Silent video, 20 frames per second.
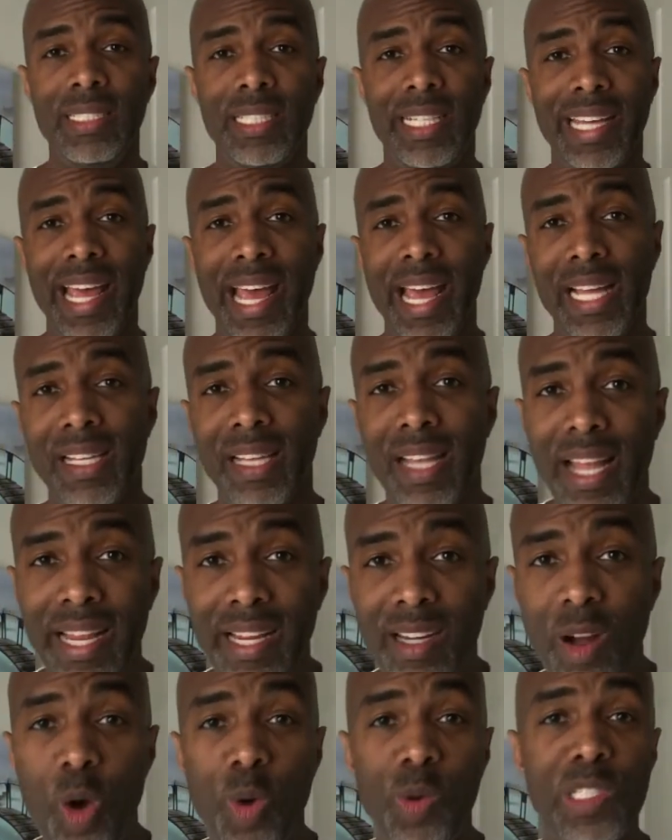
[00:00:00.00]
They act
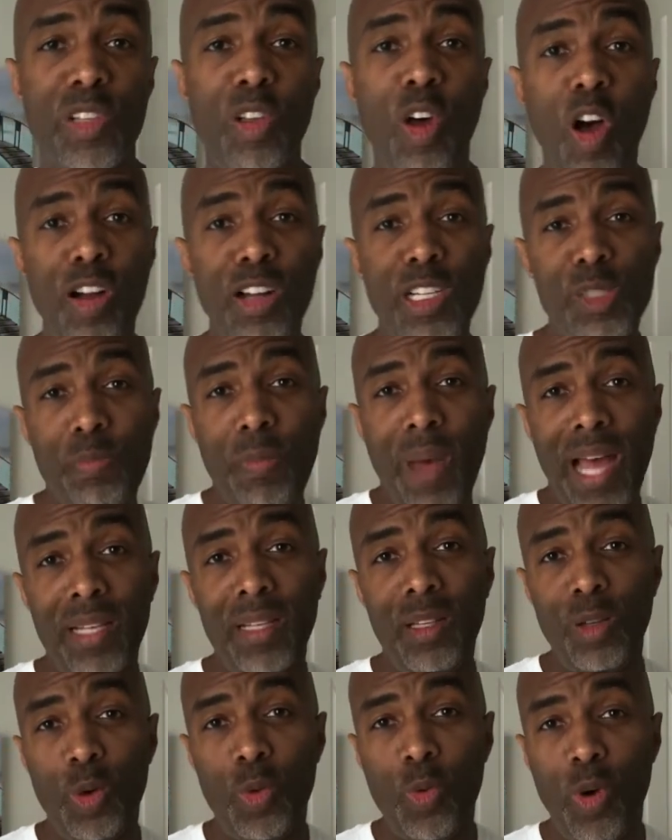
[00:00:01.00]
like, oh, as long as my
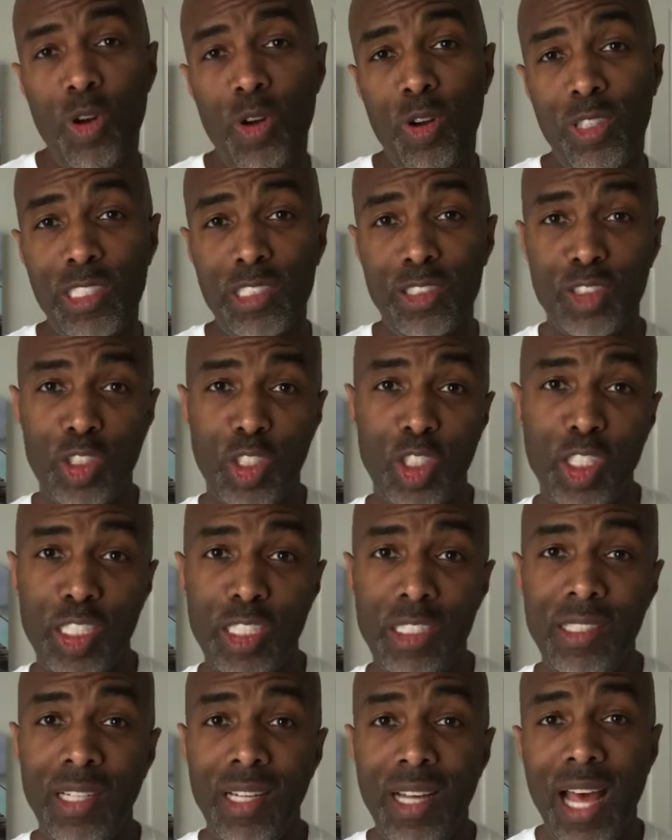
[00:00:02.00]
little world is
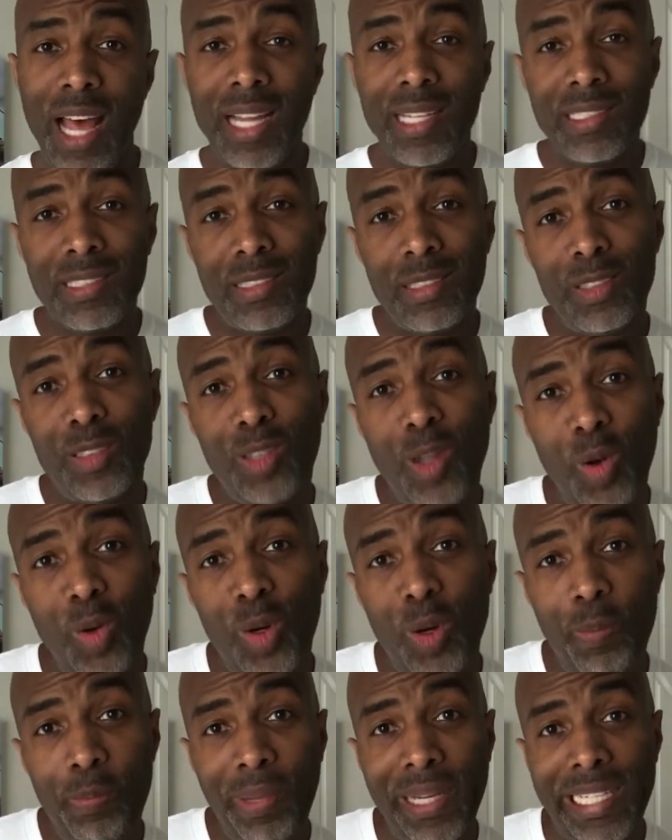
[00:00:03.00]
good, I can still go
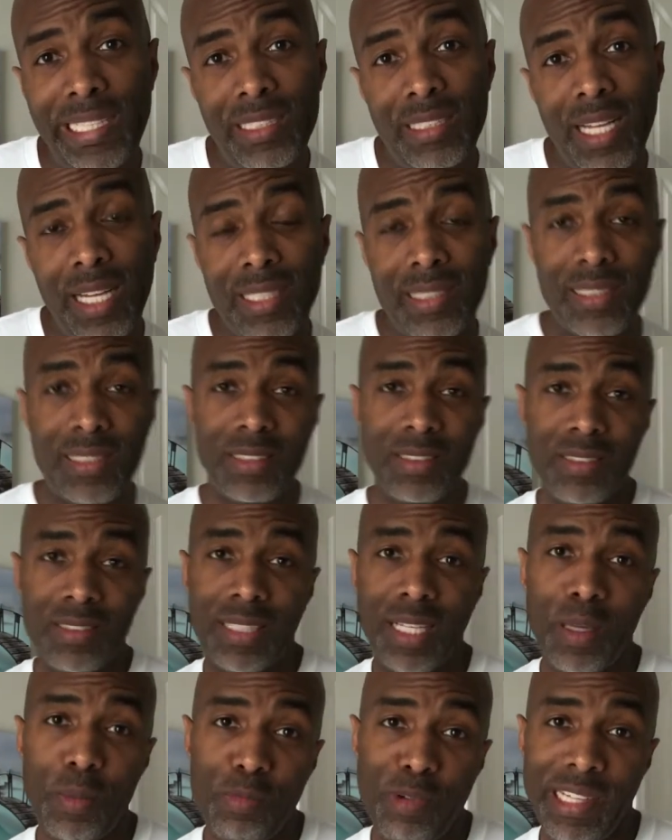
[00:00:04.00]
to the beach. I can still
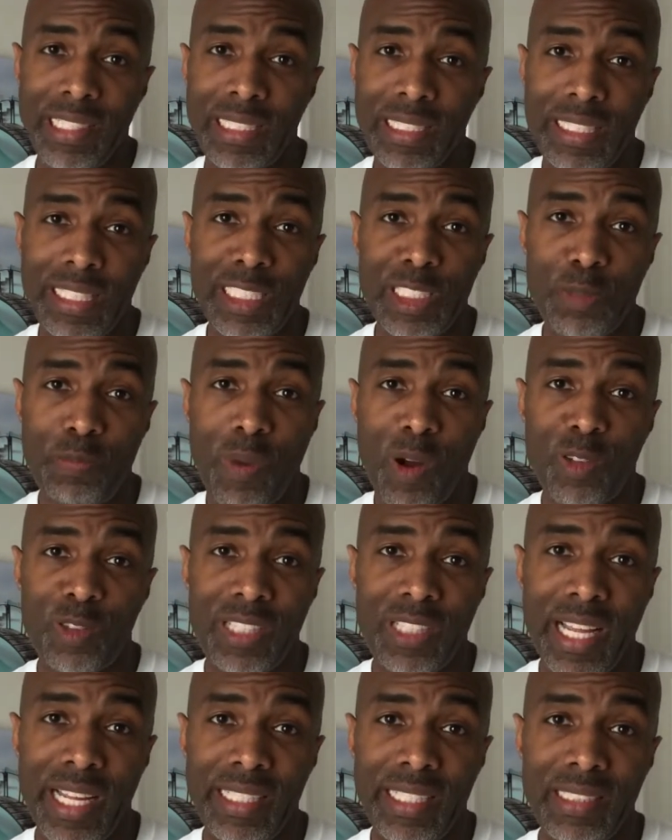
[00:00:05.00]
celebrate the kids'
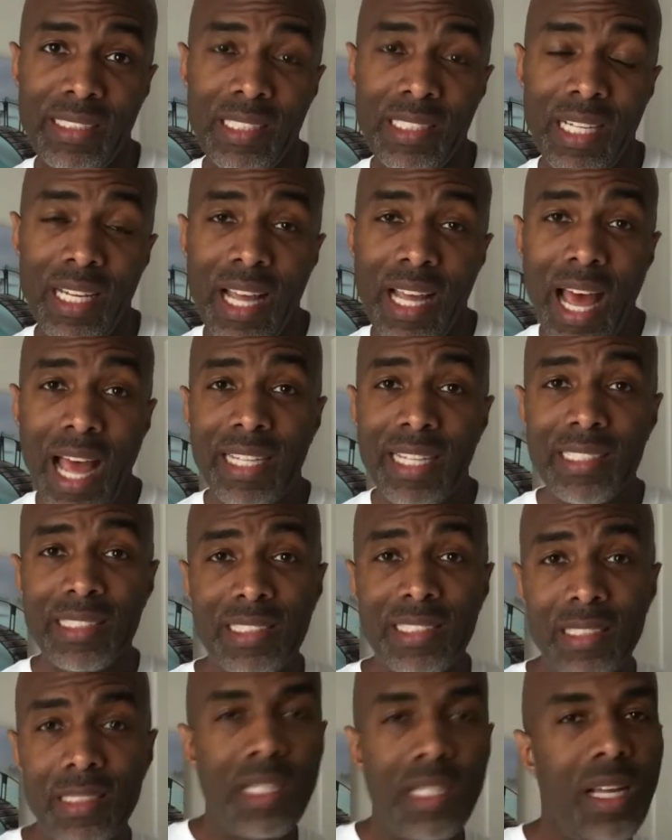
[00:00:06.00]
birthdays.
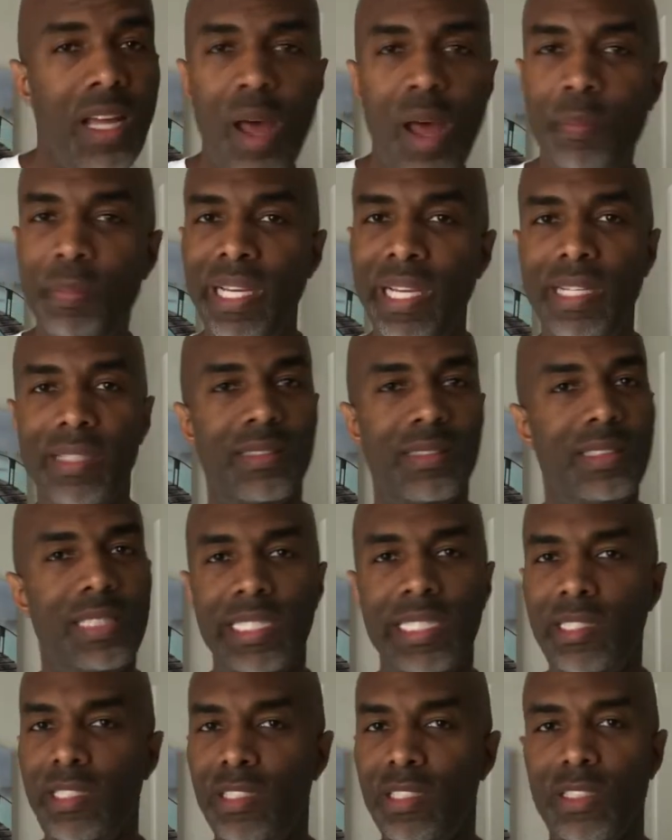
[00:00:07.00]
To
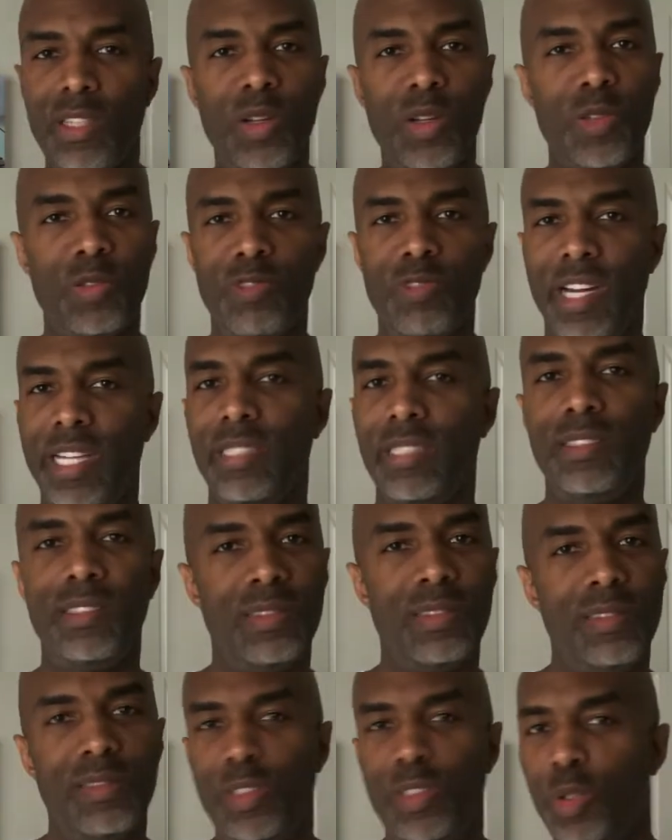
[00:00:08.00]
each his own,
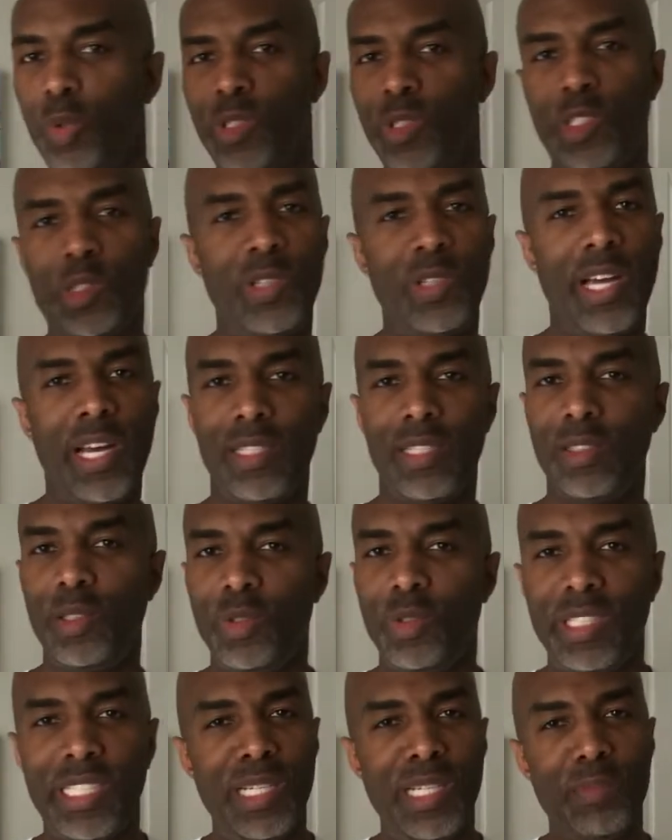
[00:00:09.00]
right? Do what you got to do
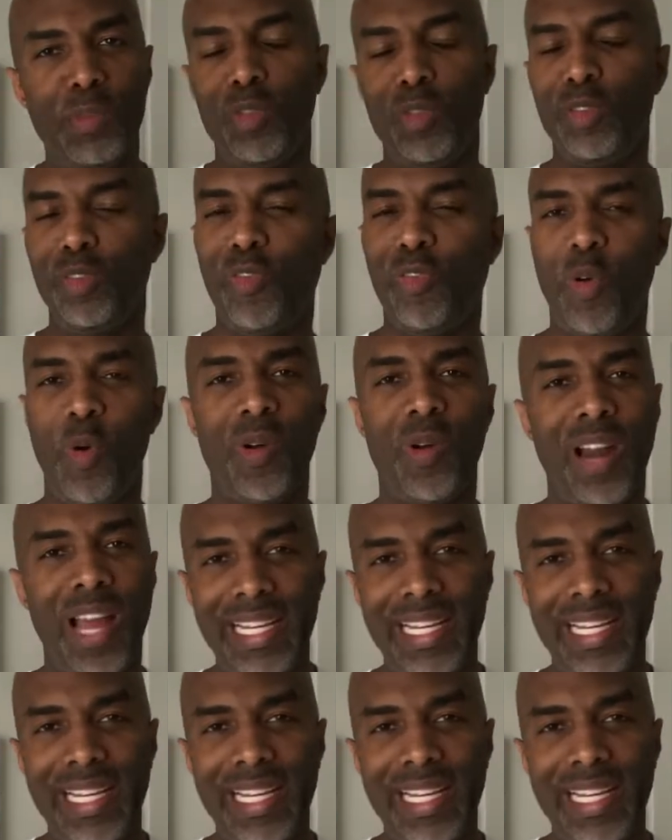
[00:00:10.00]
to keep moving forward.